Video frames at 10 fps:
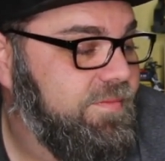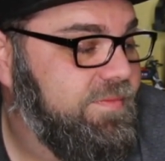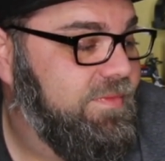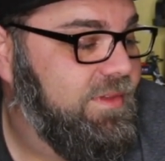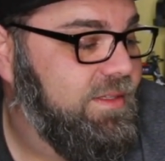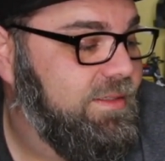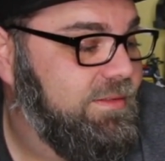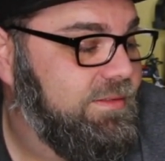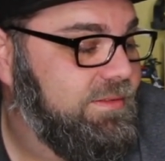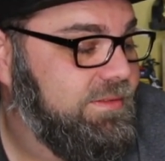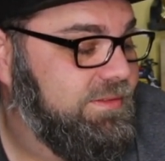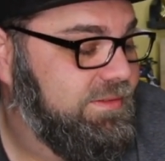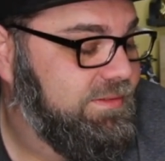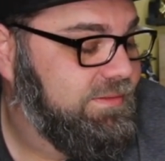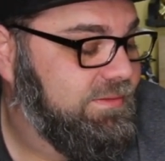
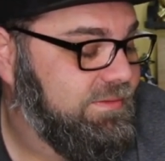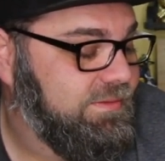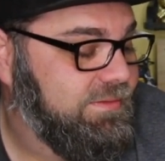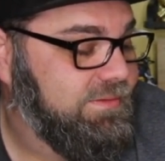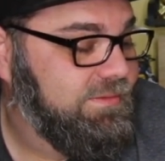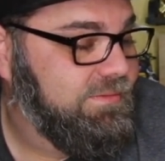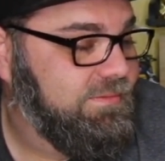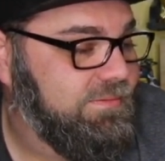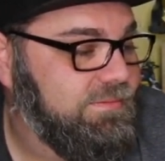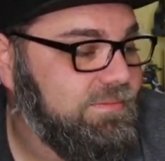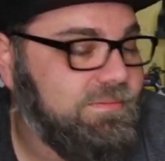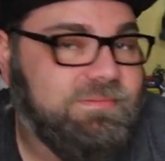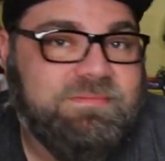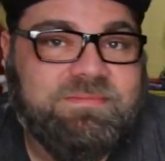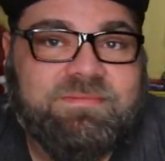
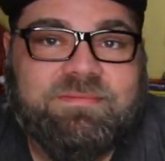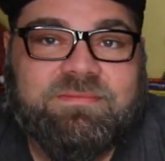(silent)